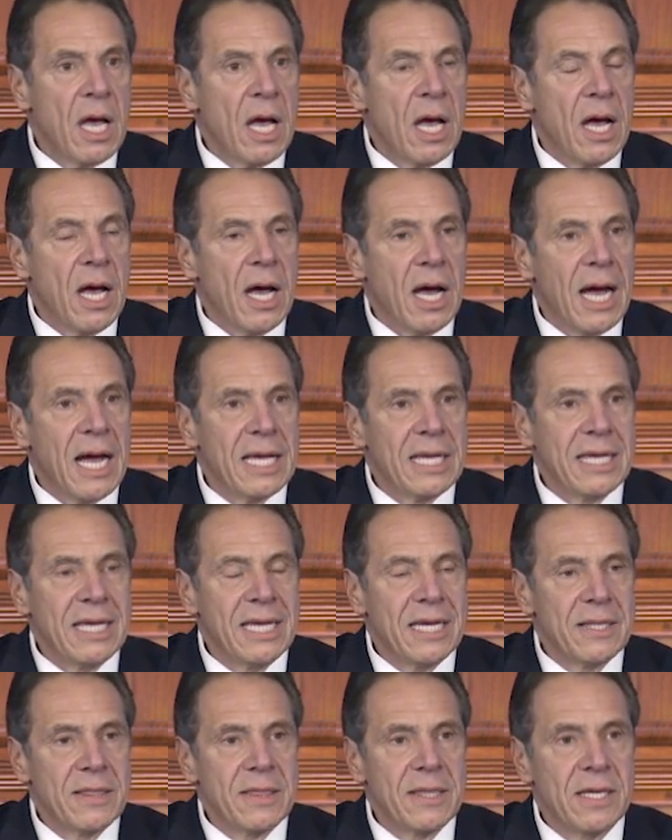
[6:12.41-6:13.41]
Uh, I
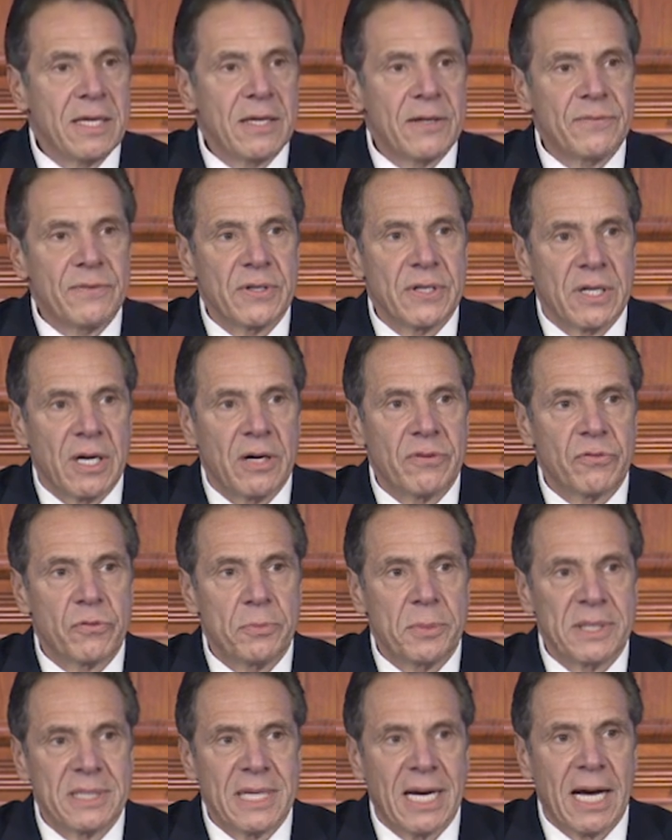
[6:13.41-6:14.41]
can't think of a
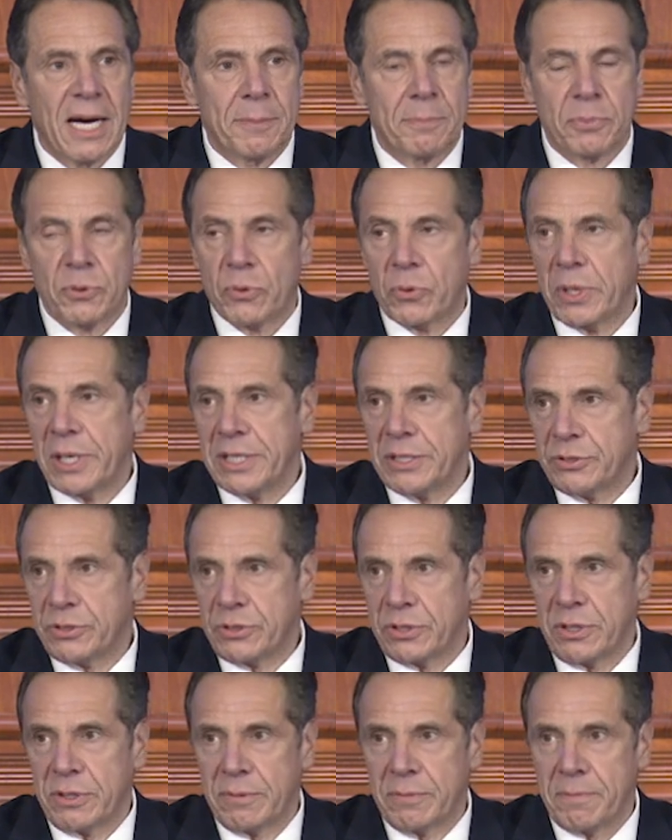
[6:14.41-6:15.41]
government
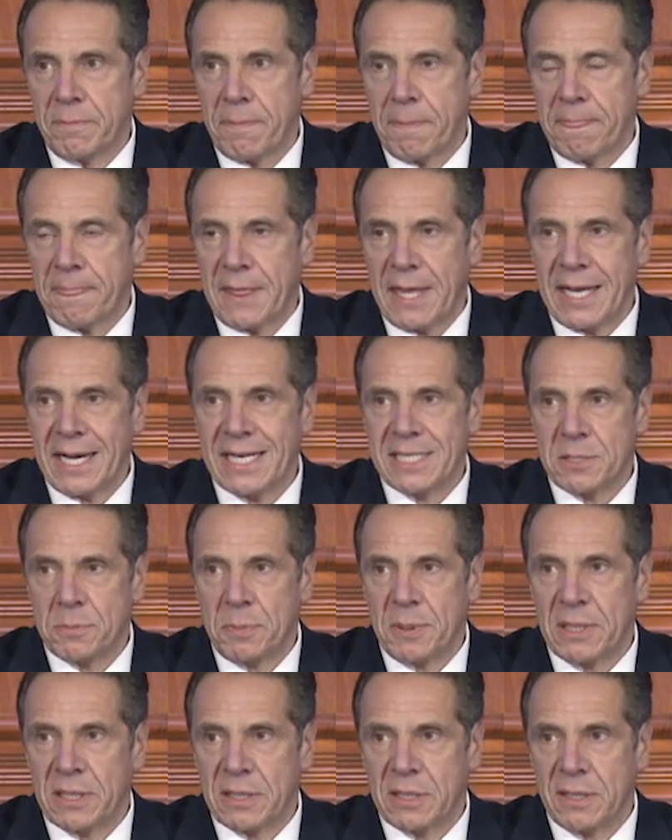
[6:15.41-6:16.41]
operation that has
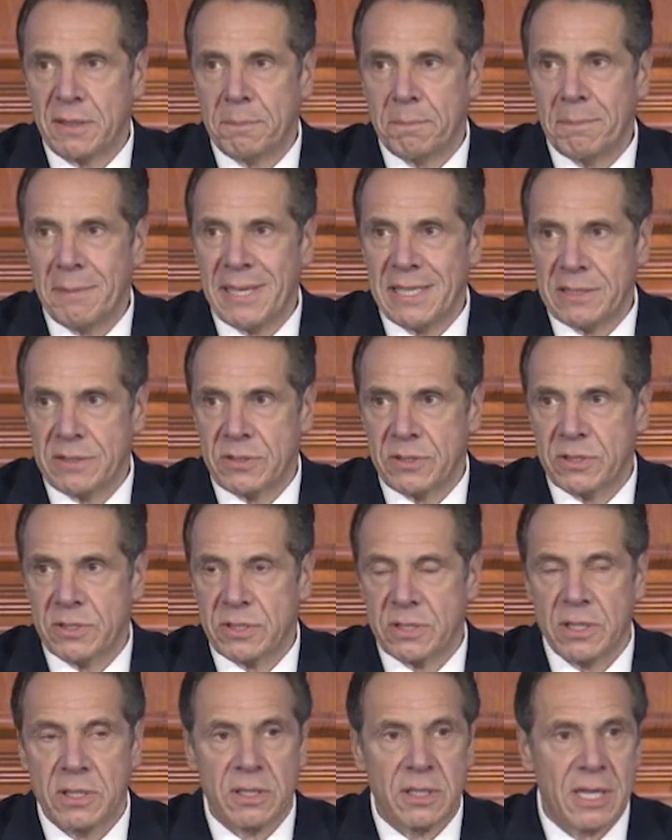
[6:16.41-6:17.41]
been
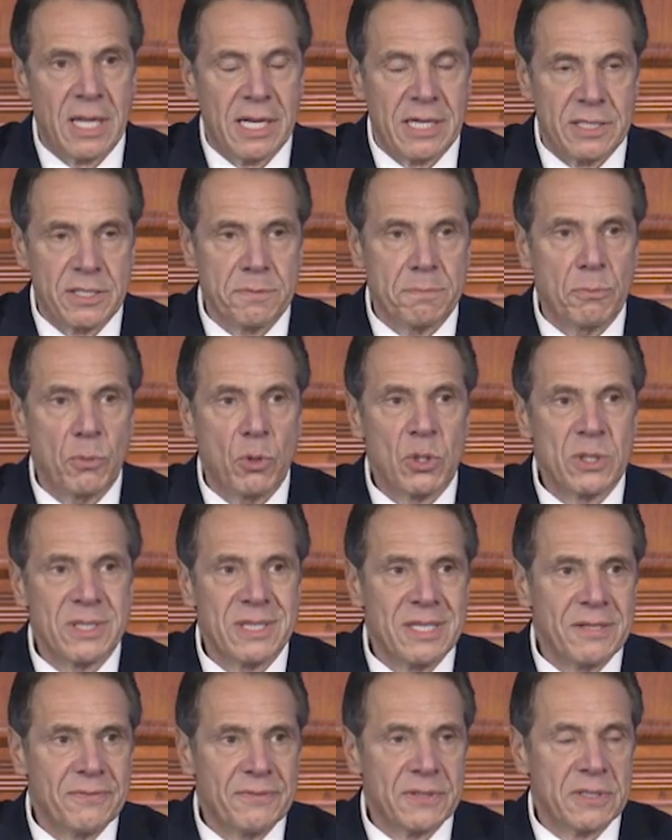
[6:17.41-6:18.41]
commenced that is more
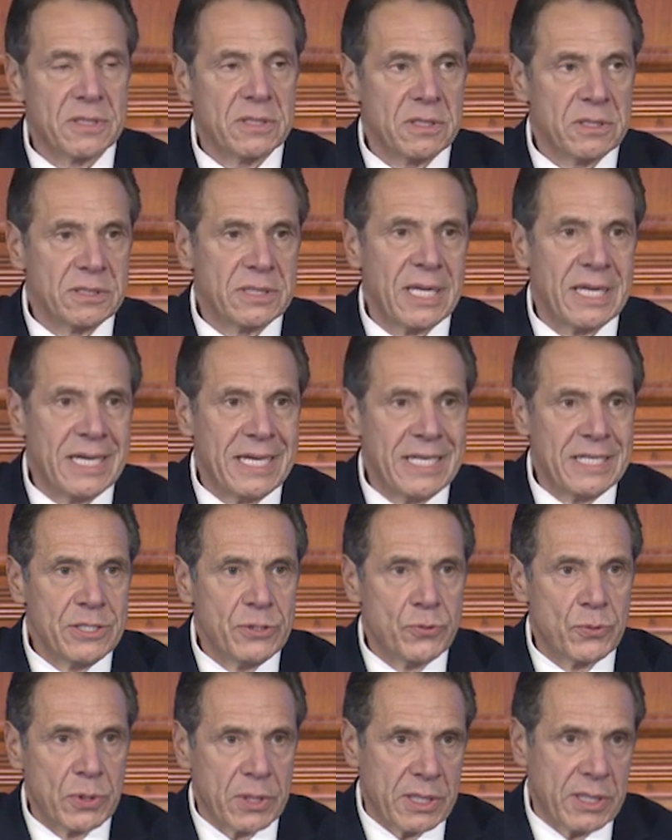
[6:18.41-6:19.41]
difficult and
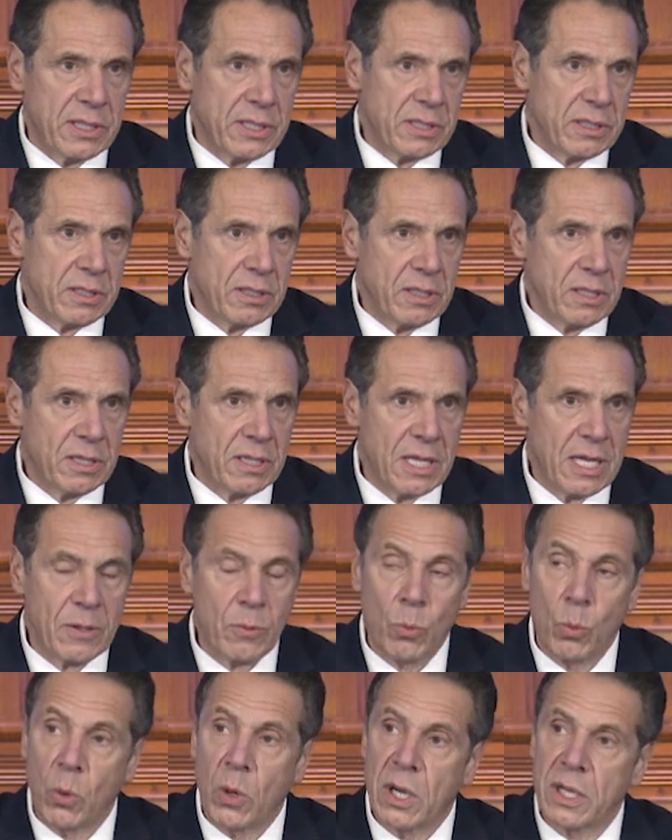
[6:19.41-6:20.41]
intricate
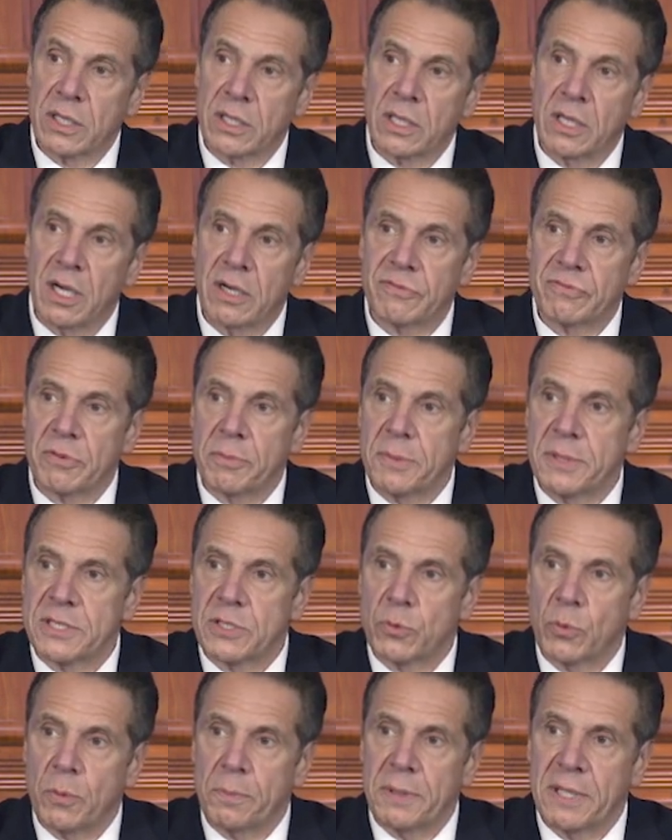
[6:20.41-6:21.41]
than what
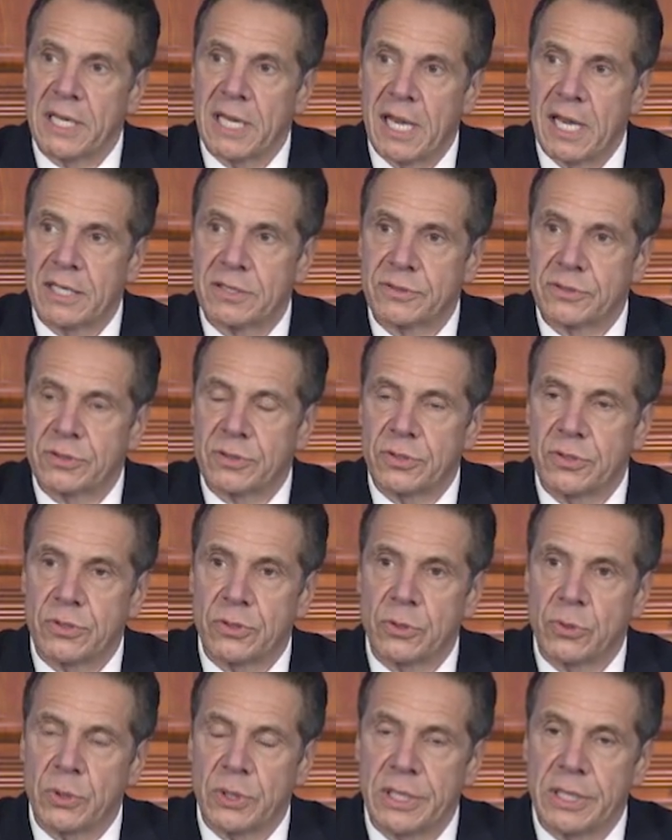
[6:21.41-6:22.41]
governments will be asked to
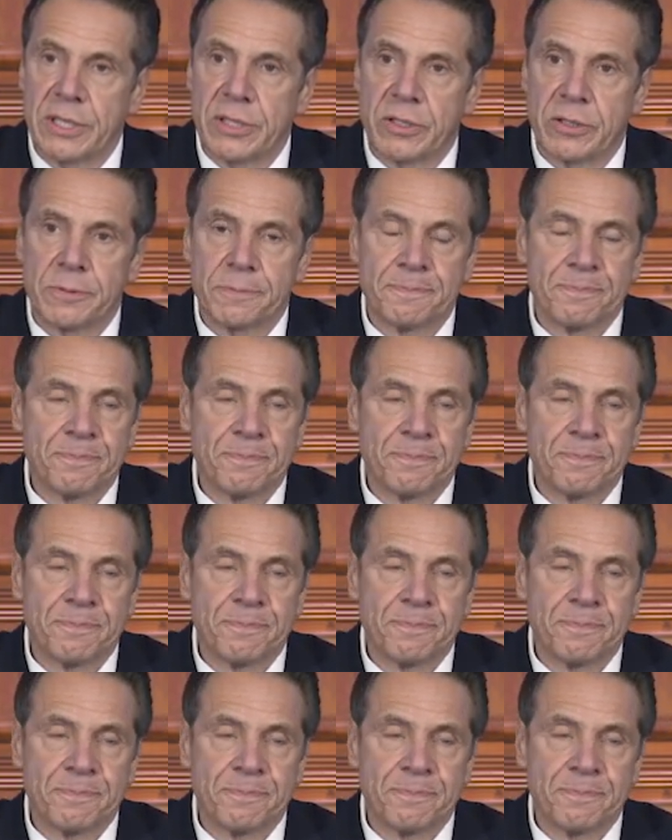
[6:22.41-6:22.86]
do here.